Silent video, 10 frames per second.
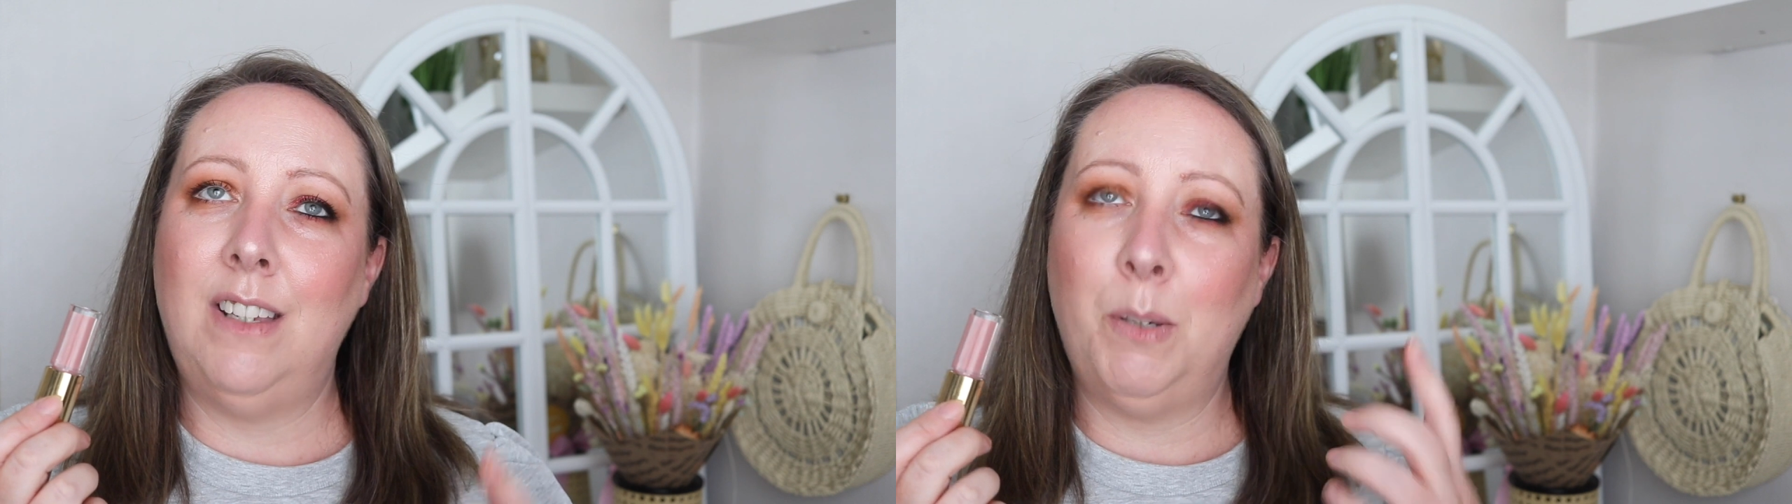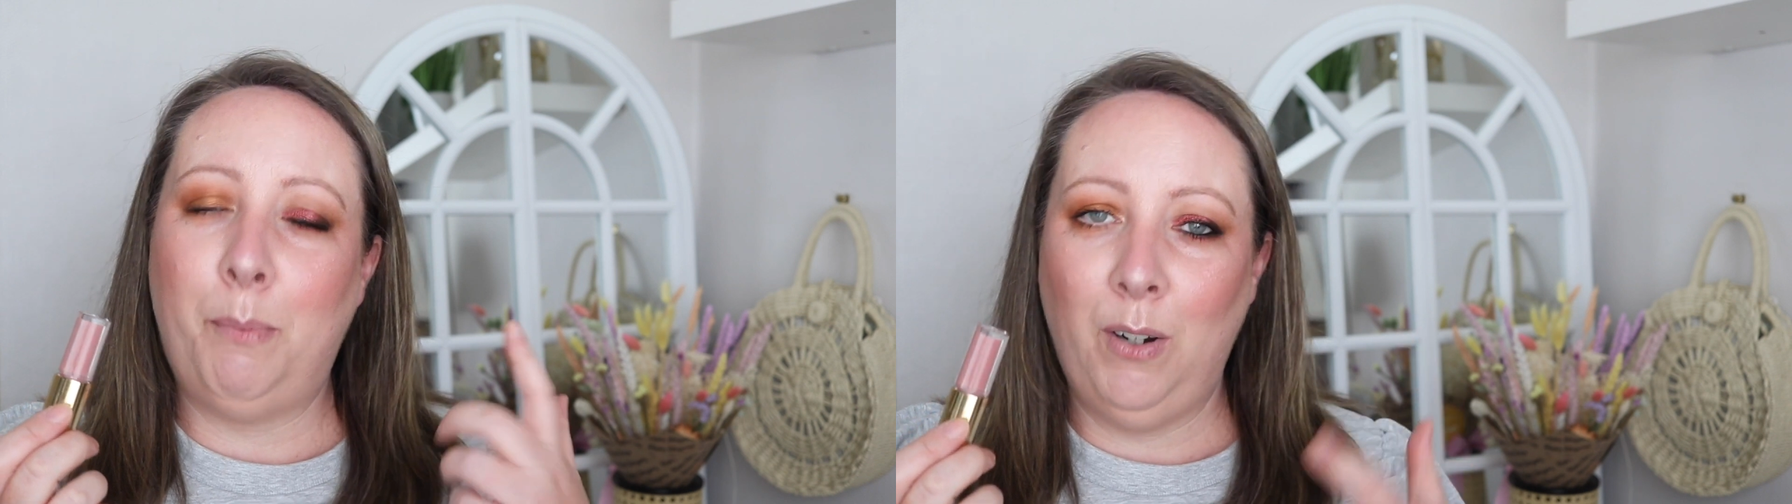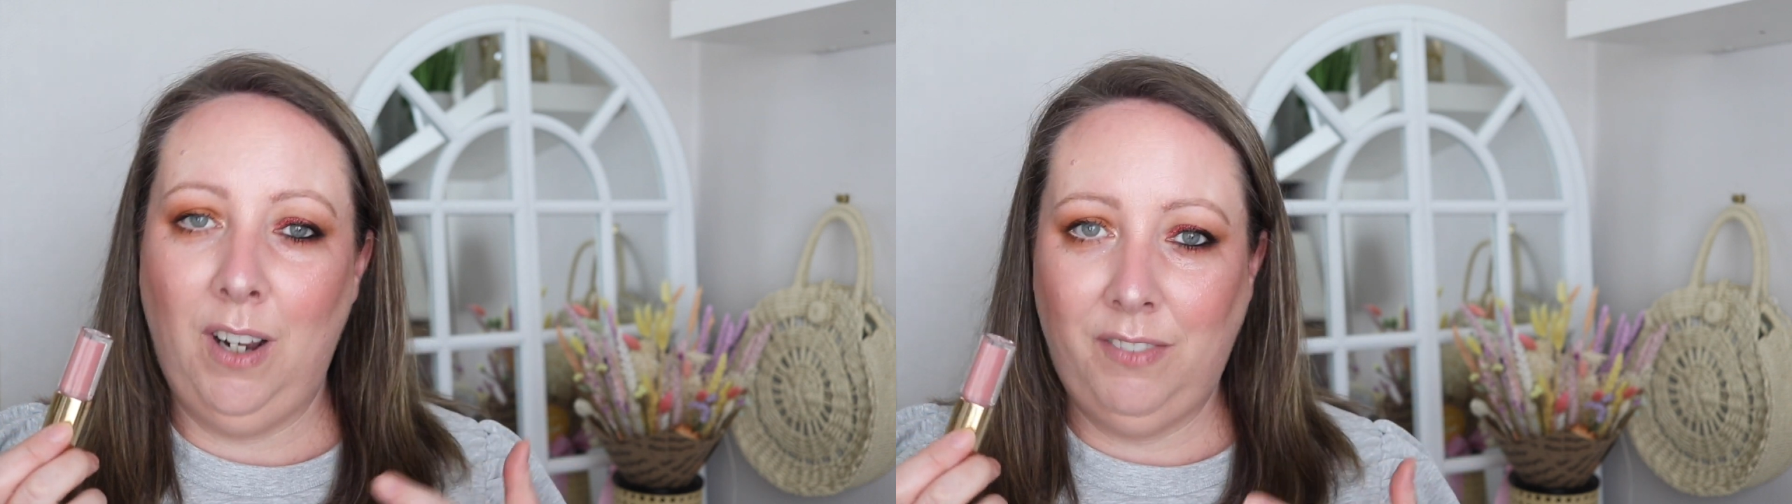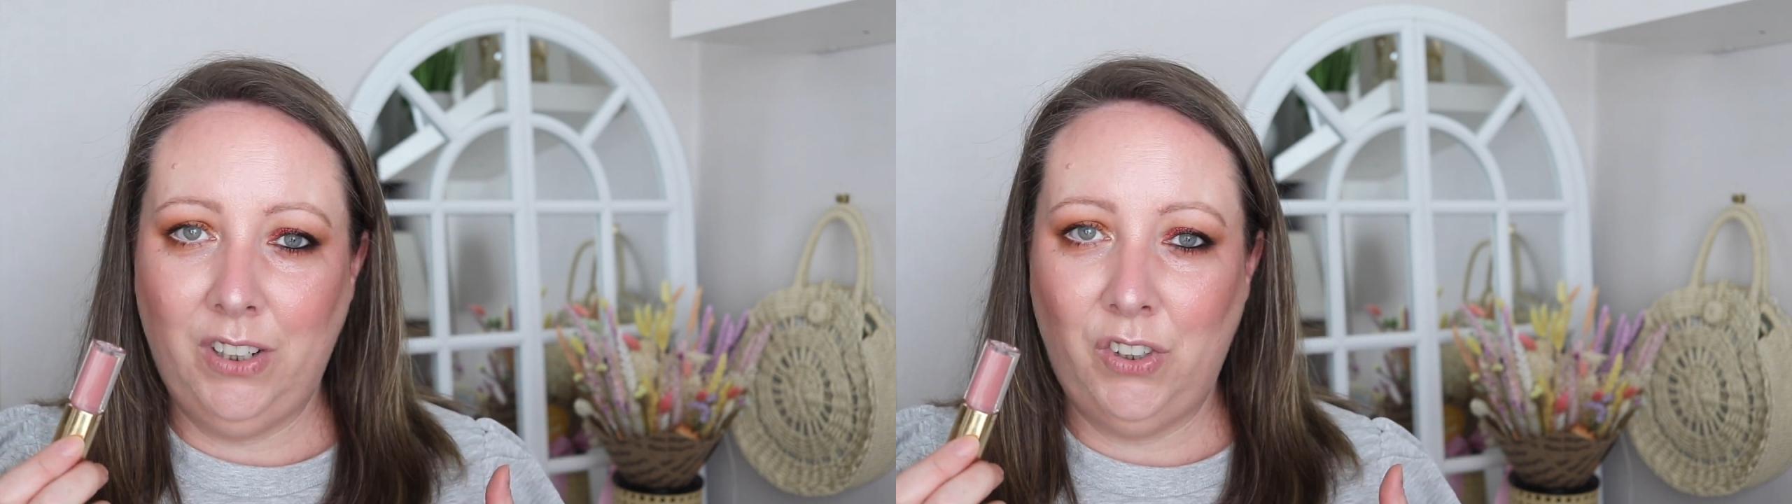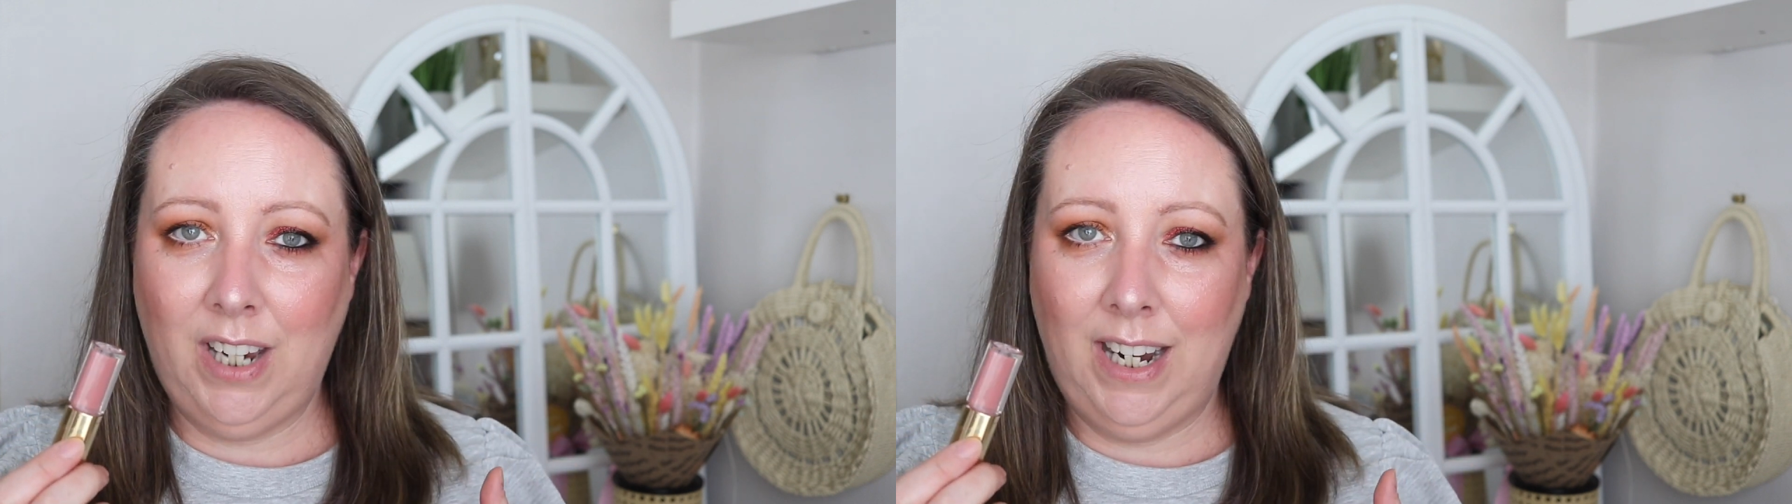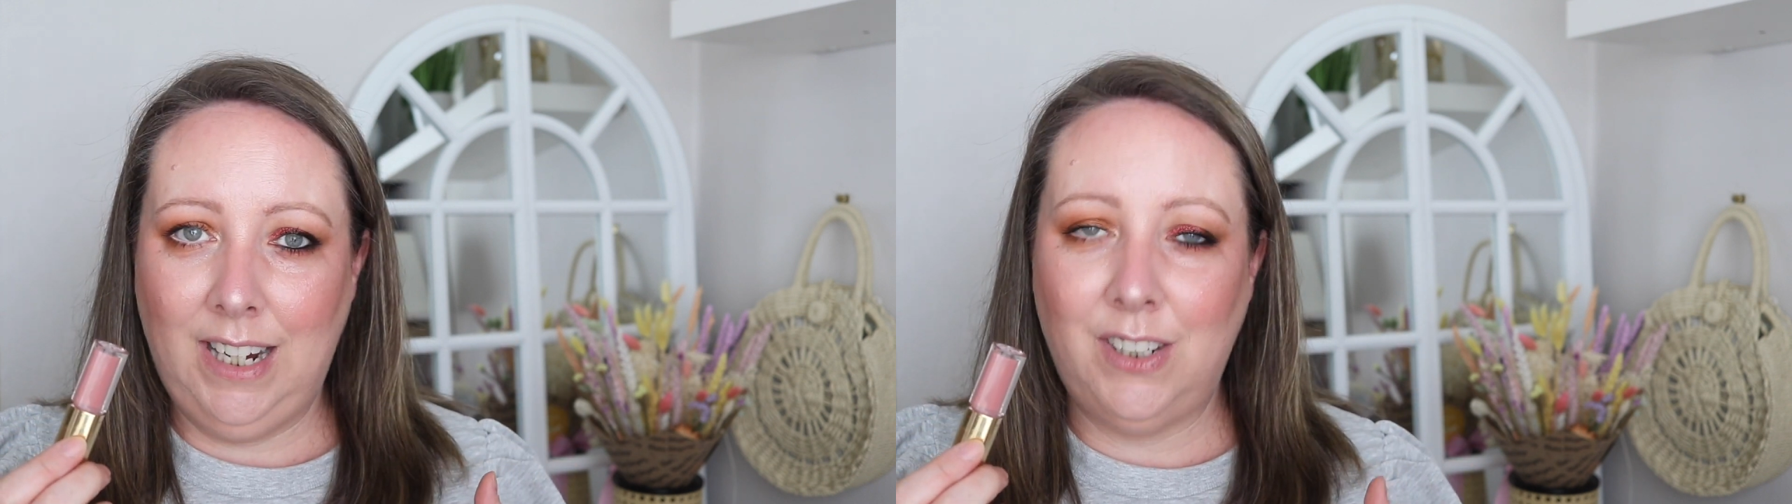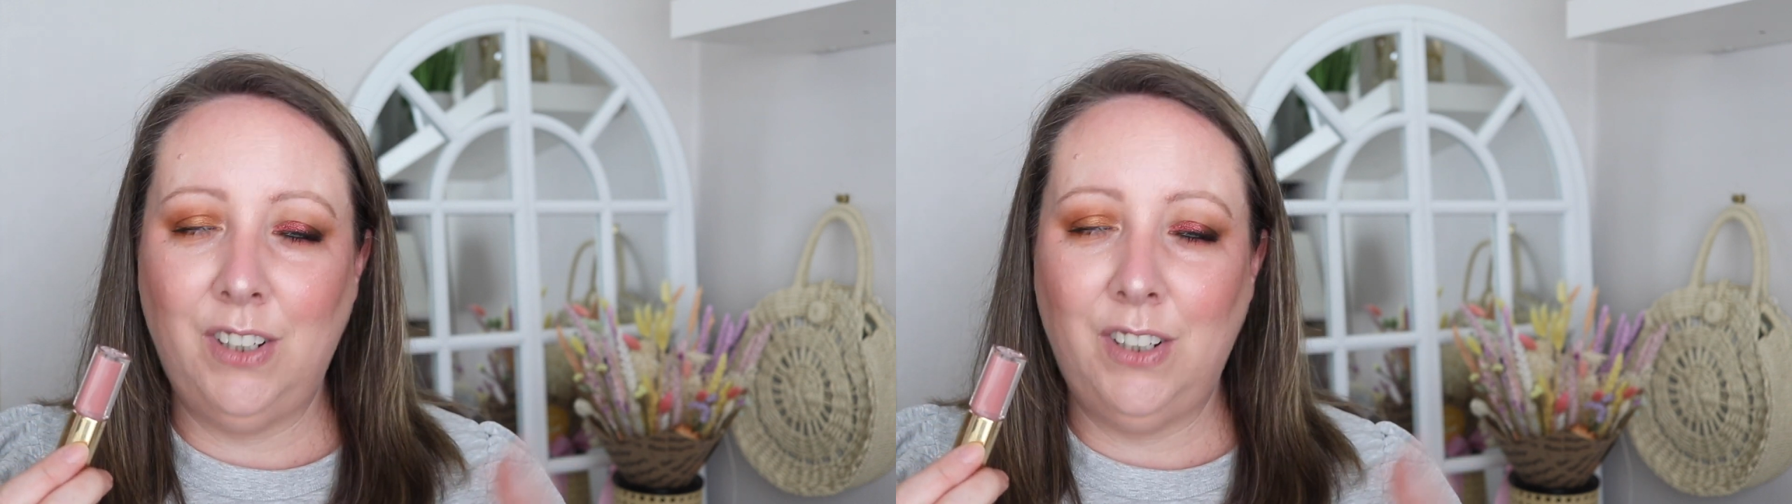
to pull off this shade,